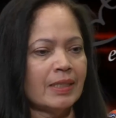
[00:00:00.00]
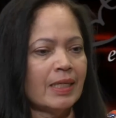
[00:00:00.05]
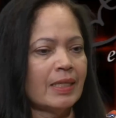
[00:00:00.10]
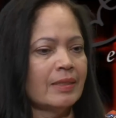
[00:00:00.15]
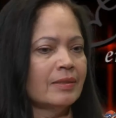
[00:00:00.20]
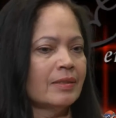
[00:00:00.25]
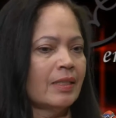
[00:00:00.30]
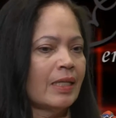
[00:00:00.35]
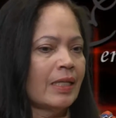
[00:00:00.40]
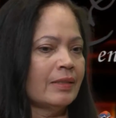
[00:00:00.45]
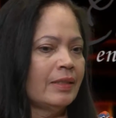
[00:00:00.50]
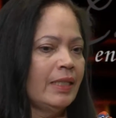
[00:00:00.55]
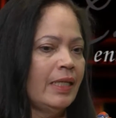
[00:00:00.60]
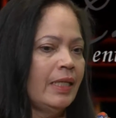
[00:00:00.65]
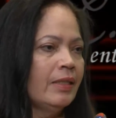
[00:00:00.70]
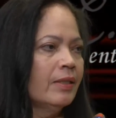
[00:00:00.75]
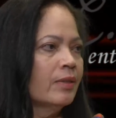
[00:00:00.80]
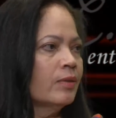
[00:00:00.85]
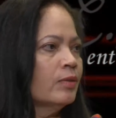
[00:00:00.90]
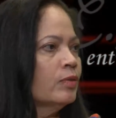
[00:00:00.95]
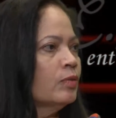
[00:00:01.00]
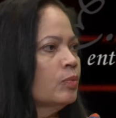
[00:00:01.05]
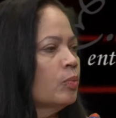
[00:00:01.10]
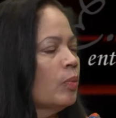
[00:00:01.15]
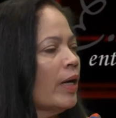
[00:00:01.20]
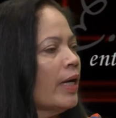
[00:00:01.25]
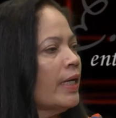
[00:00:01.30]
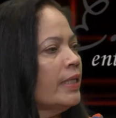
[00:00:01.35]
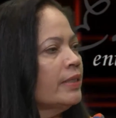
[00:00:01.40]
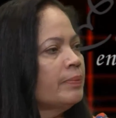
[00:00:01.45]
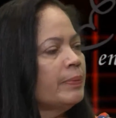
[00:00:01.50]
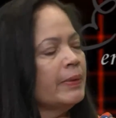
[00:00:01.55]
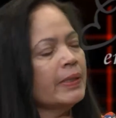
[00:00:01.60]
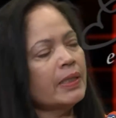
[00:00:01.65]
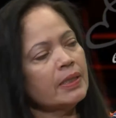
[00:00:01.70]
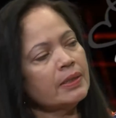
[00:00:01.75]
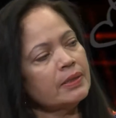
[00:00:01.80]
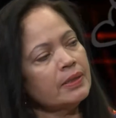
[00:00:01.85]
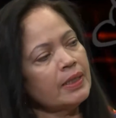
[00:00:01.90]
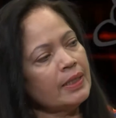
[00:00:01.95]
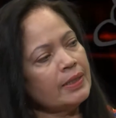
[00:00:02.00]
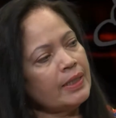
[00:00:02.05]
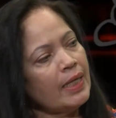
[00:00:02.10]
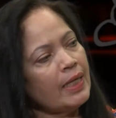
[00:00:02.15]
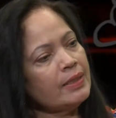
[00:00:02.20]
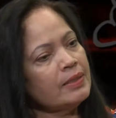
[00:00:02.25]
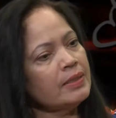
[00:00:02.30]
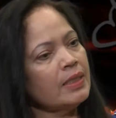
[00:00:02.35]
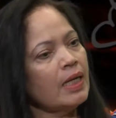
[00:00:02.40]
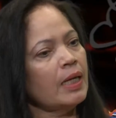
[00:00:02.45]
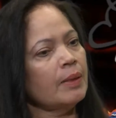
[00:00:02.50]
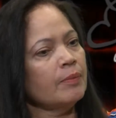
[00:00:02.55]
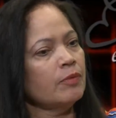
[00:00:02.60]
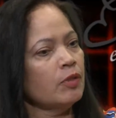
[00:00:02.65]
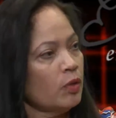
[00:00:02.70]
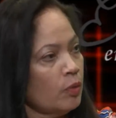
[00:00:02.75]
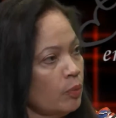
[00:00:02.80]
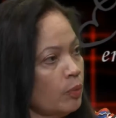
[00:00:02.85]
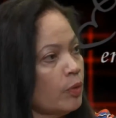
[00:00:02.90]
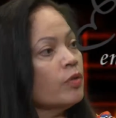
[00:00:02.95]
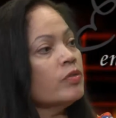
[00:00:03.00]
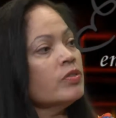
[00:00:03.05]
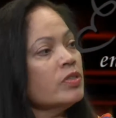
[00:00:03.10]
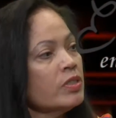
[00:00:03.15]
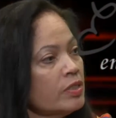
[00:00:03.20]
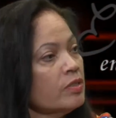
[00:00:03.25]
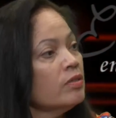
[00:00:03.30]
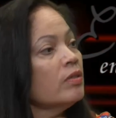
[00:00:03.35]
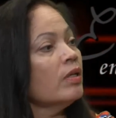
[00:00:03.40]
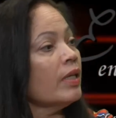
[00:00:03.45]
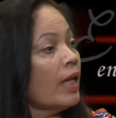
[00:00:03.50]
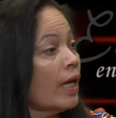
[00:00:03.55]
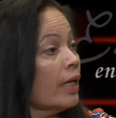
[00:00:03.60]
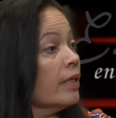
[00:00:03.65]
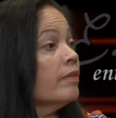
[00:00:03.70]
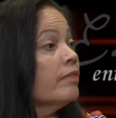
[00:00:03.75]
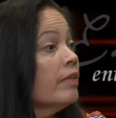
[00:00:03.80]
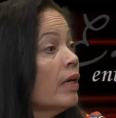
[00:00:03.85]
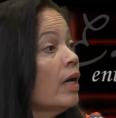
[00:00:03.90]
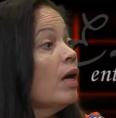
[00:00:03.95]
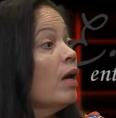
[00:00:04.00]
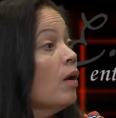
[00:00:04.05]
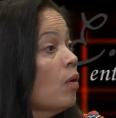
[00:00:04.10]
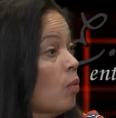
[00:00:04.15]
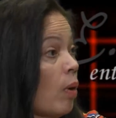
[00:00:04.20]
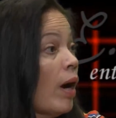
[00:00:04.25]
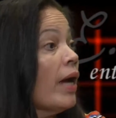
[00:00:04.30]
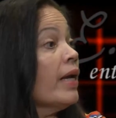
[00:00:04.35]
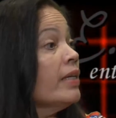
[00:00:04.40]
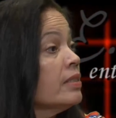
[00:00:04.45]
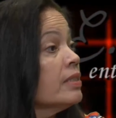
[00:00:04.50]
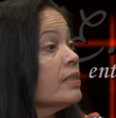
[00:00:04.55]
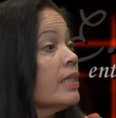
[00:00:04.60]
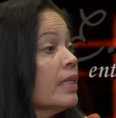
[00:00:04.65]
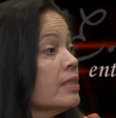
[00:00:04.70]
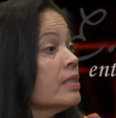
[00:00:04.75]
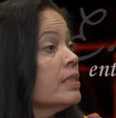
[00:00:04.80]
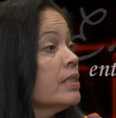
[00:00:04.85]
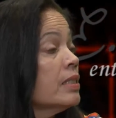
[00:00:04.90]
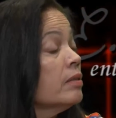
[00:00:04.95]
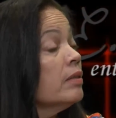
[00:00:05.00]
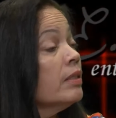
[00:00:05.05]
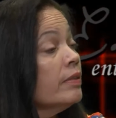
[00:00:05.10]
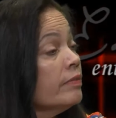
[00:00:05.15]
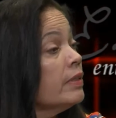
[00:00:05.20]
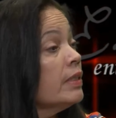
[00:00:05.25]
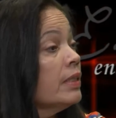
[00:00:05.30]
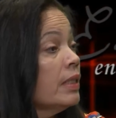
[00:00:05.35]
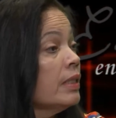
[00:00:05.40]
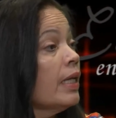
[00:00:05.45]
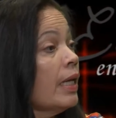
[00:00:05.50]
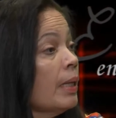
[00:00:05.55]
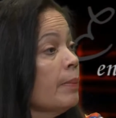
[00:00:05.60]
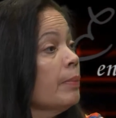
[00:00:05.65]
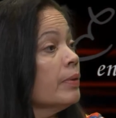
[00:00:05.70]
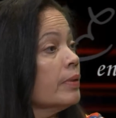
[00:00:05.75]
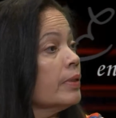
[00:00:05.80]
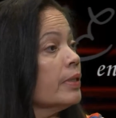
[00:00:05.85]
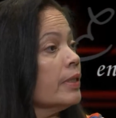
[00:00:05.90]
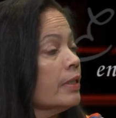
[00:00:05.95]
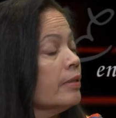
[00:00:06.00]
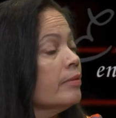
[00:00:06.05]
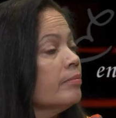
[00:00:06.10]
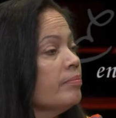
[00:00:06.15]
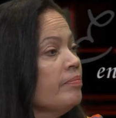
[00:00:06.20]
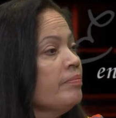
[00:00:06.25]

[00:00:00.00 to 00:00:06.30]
against Latinos, whites, because at that time there were still a lot of whites that still lived in the neighborhood.